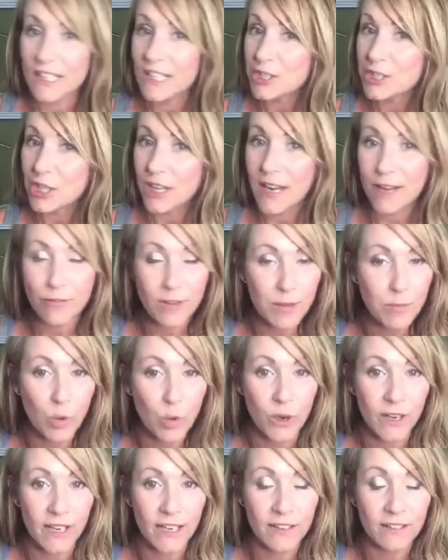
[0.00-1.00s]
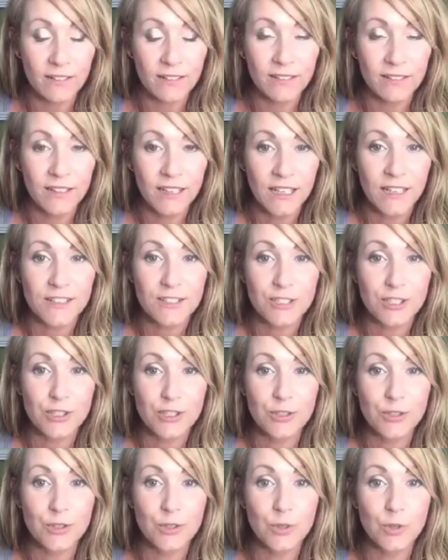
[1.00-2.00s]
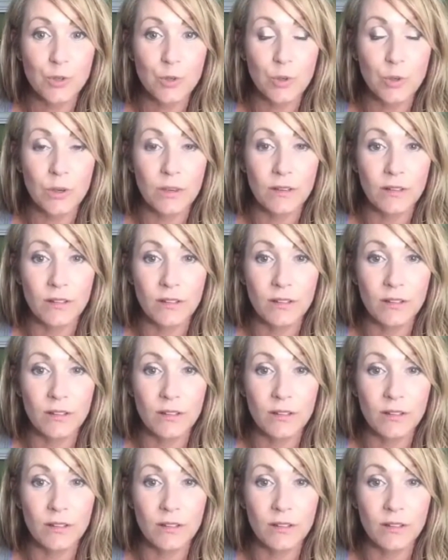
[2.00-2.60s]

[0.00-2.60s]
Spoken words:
each and every morning to,